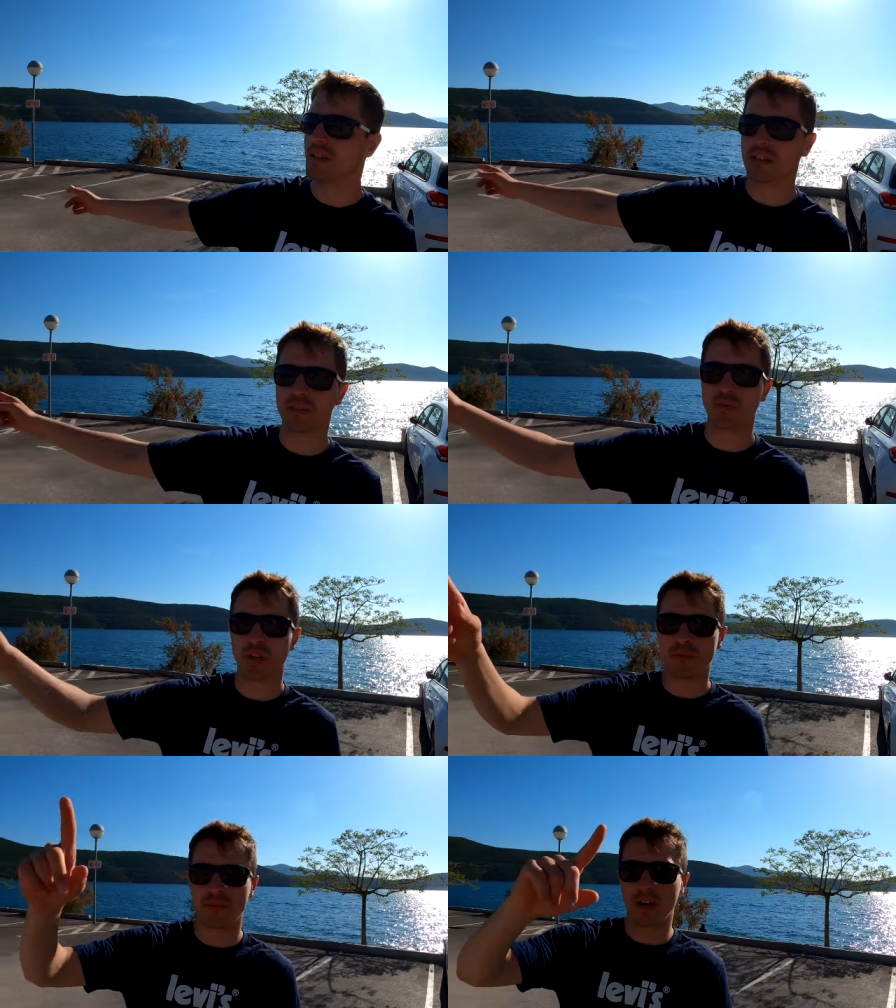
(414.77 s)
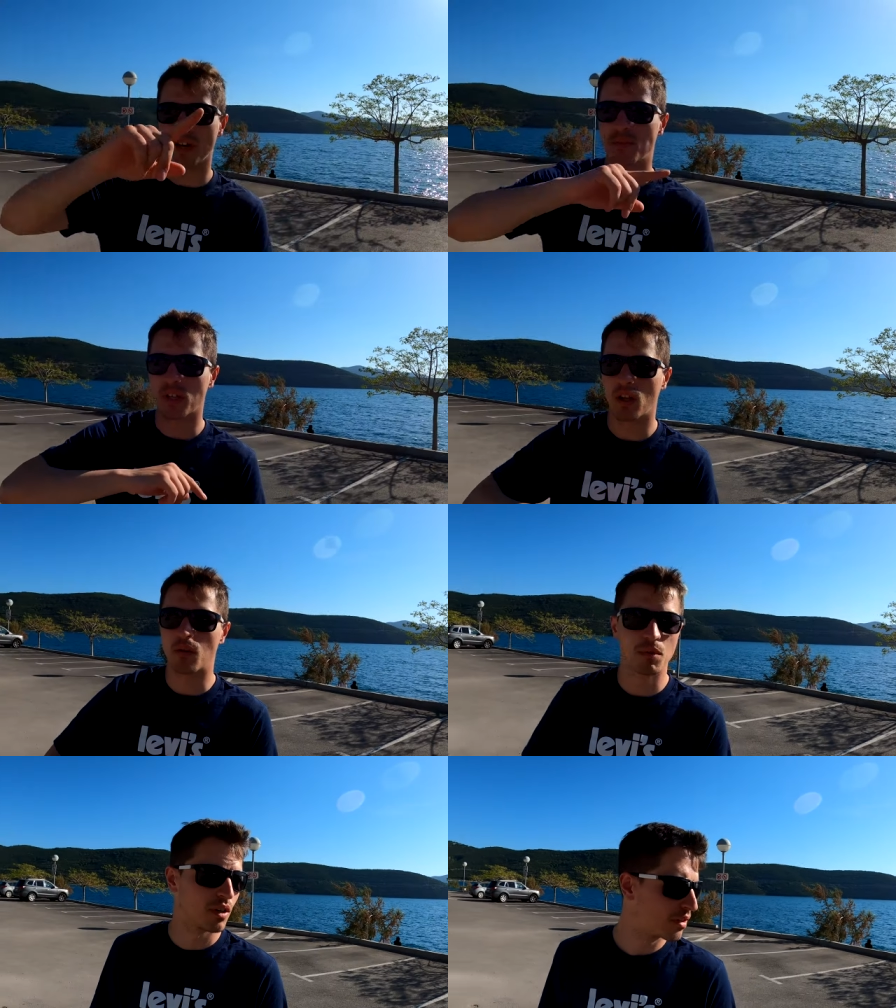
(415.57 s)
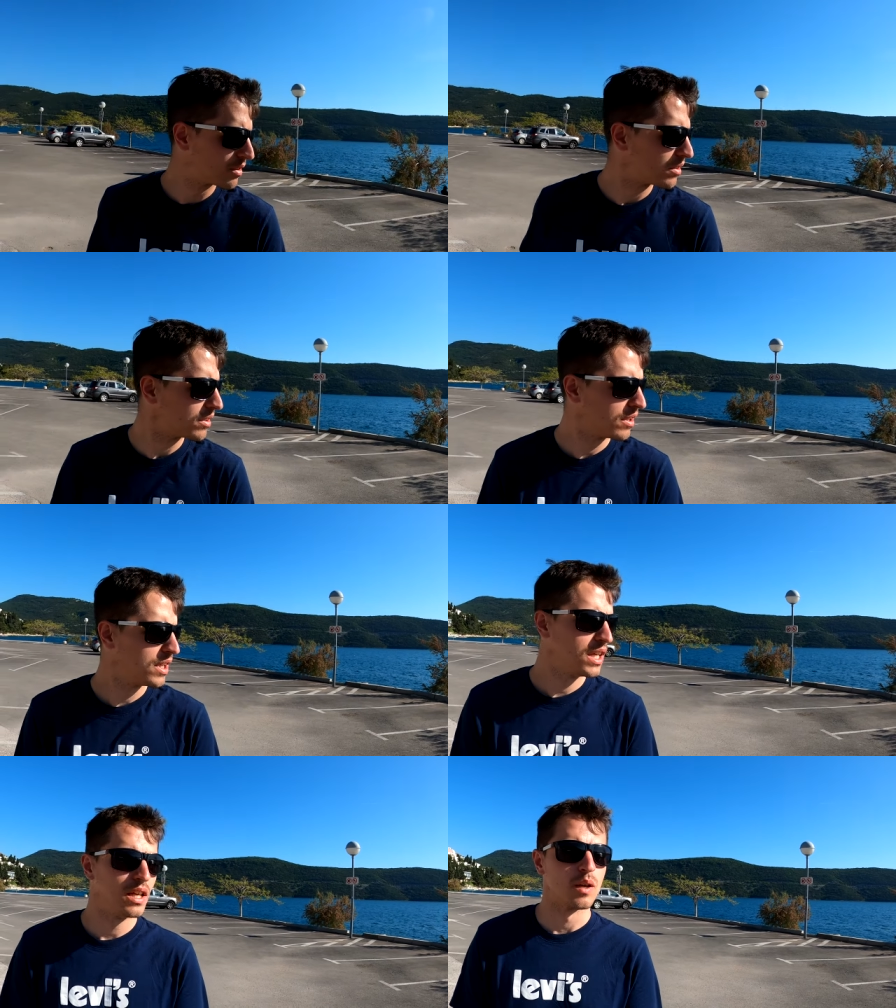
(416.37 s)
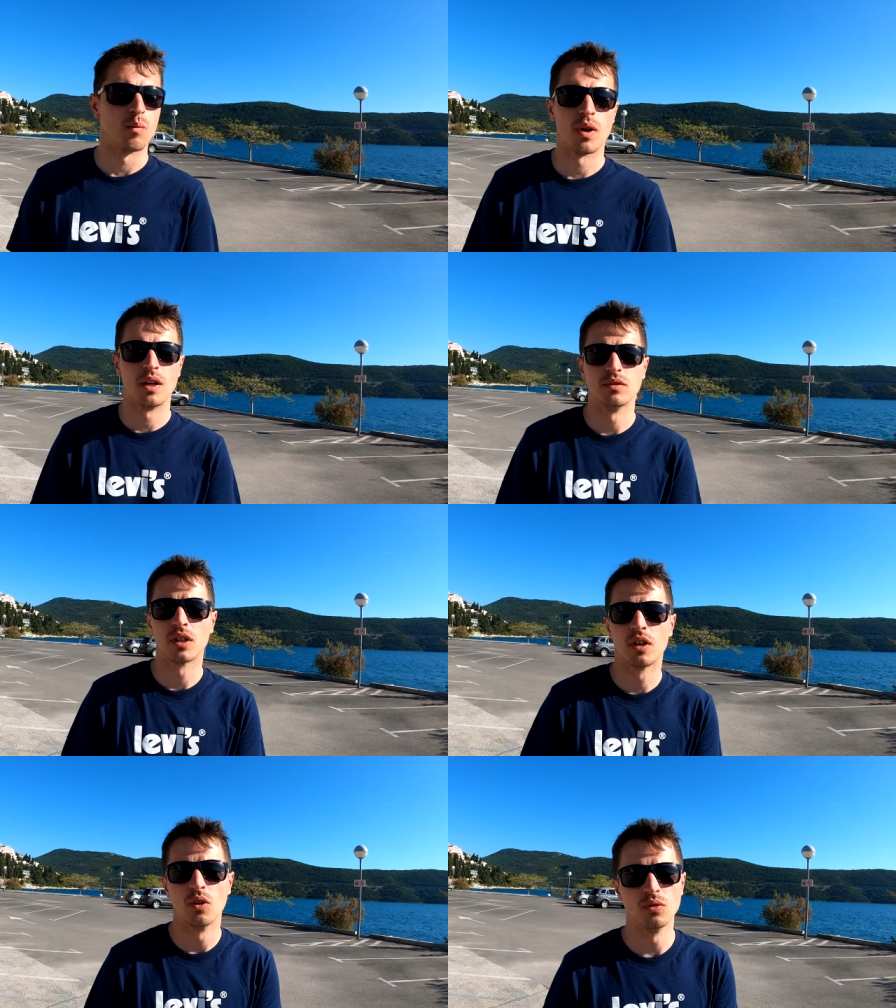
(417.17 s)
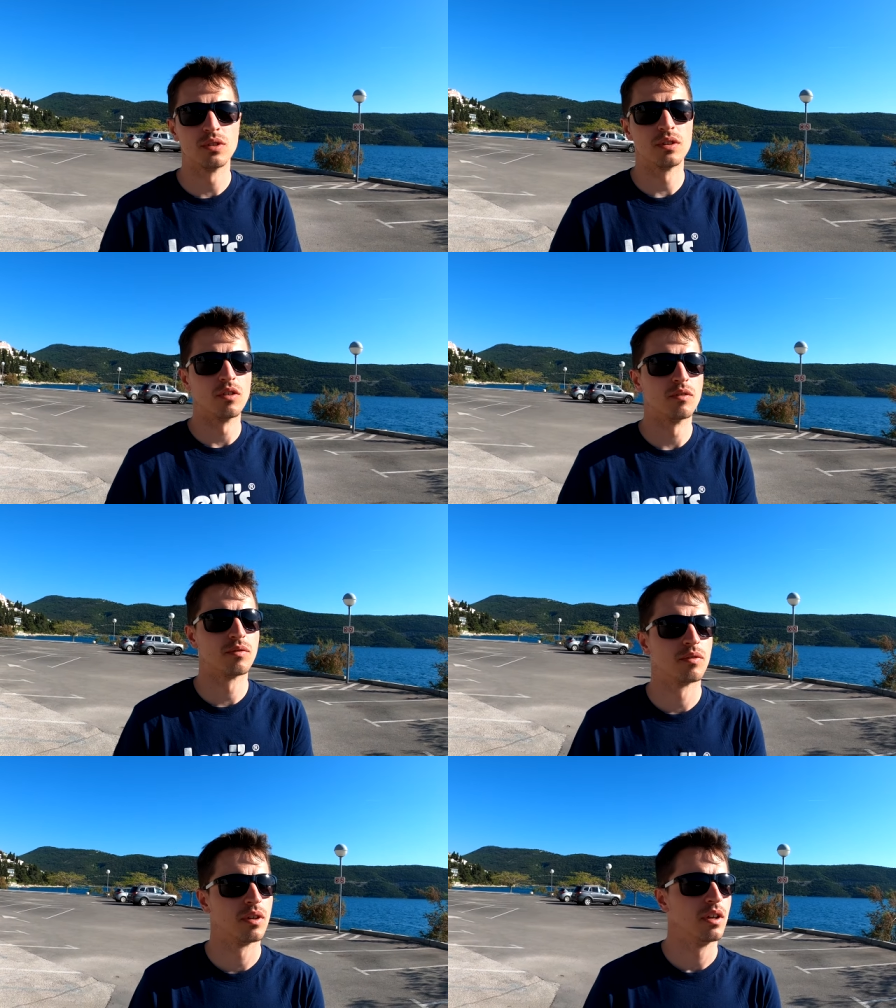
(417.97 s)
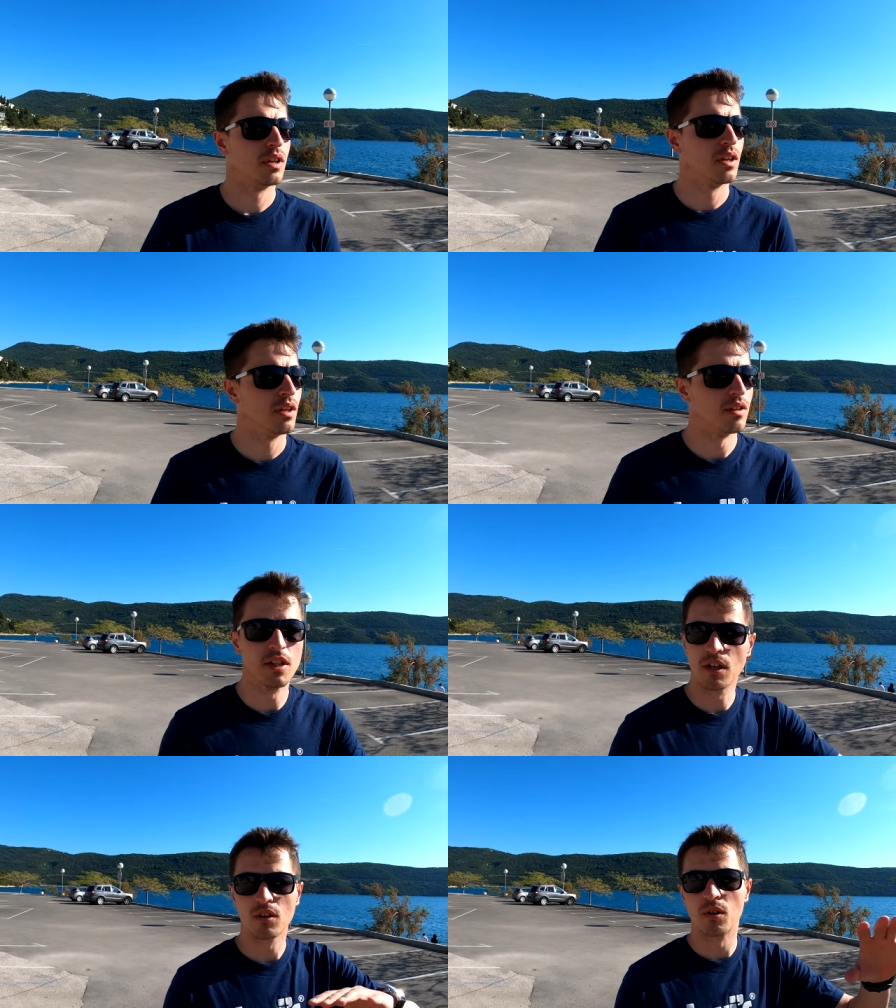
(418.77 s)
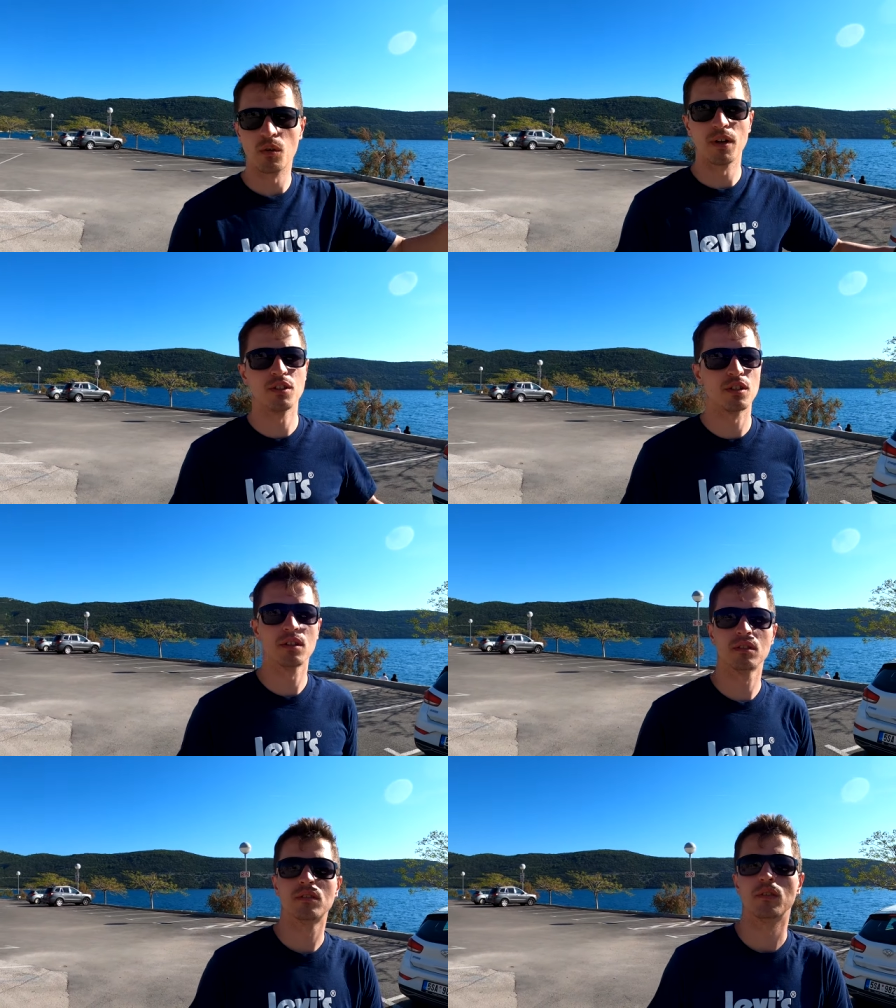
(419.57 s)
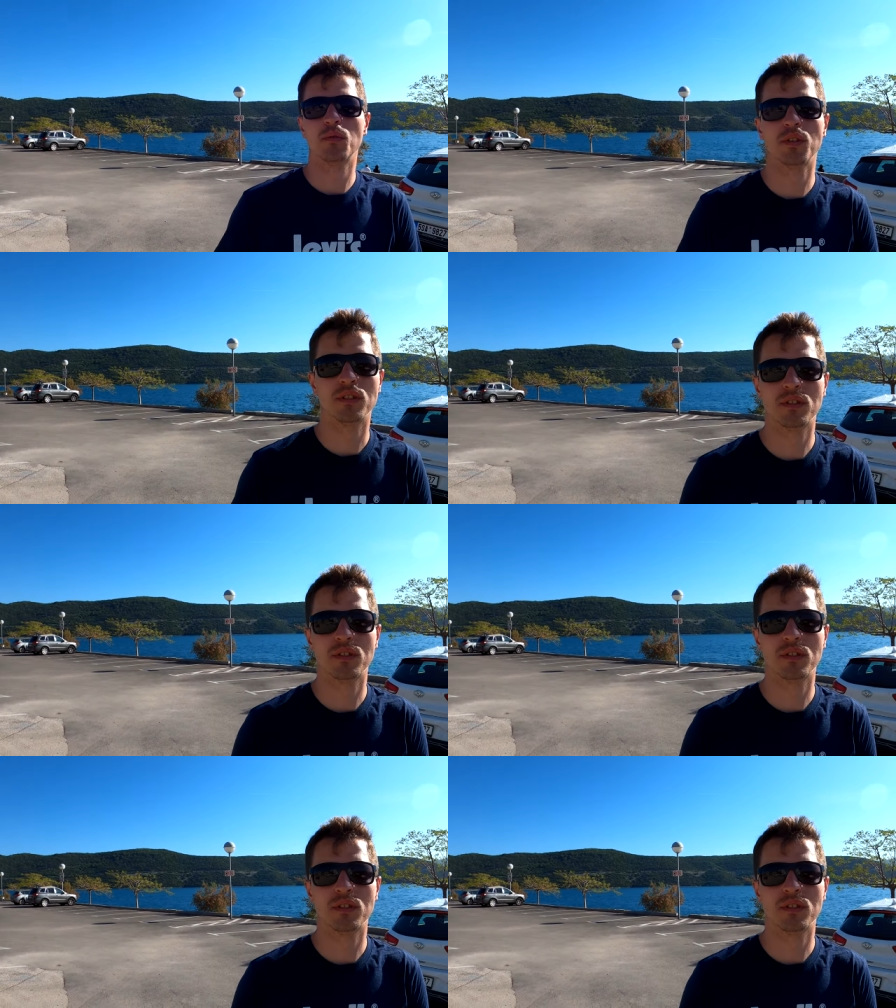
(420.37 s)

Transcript: It's 25 kilometers around the coast of near Croatia. So we